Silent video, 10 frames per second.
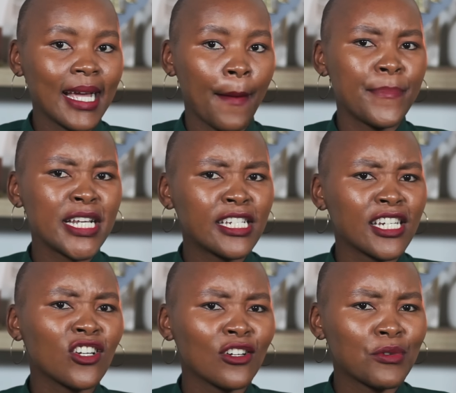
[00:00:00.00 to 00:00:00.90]
company
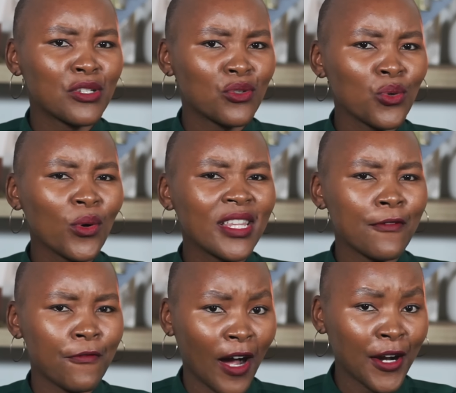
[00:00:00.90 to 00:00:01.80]
did not restore the
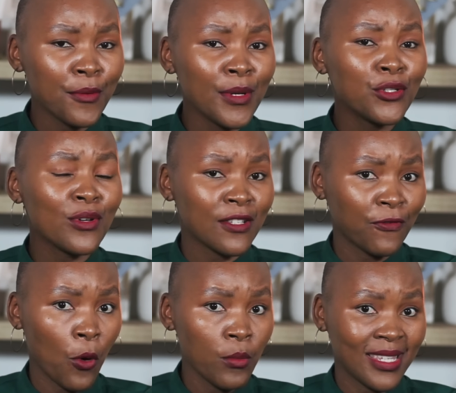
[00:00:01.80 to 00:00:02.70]
environment to its
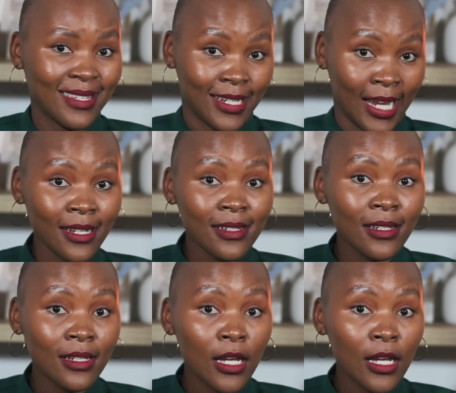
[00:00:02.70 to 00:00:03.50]
former state?